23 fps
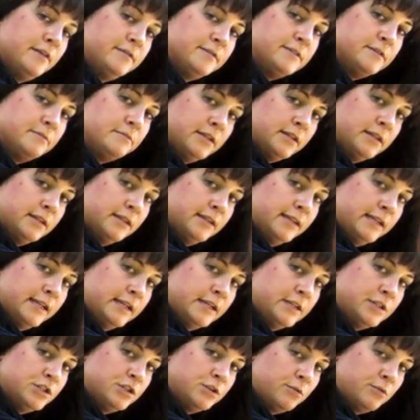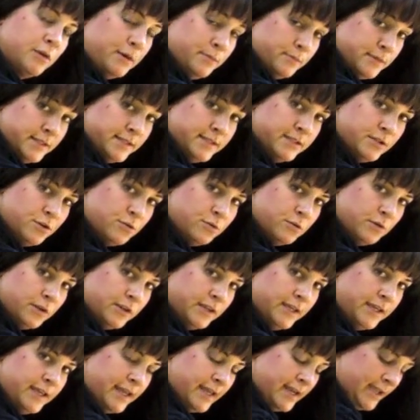I have something to lean into. I'm still
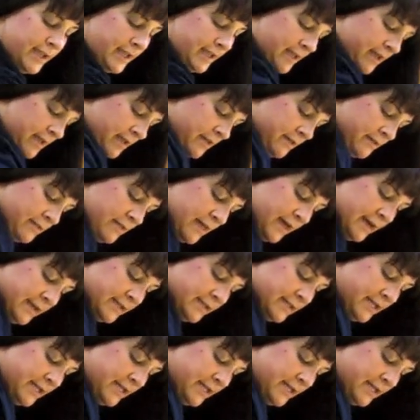really getting that